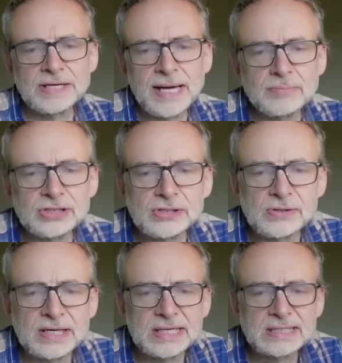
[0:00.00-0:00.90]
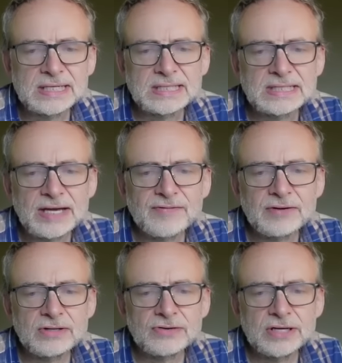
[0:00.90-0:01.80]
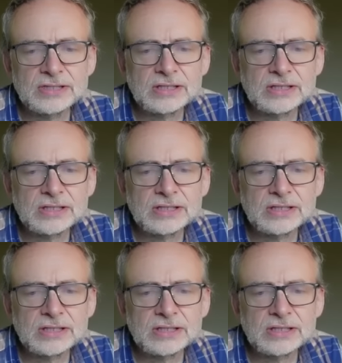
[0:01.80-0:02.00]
Neptune is at 7 degrees.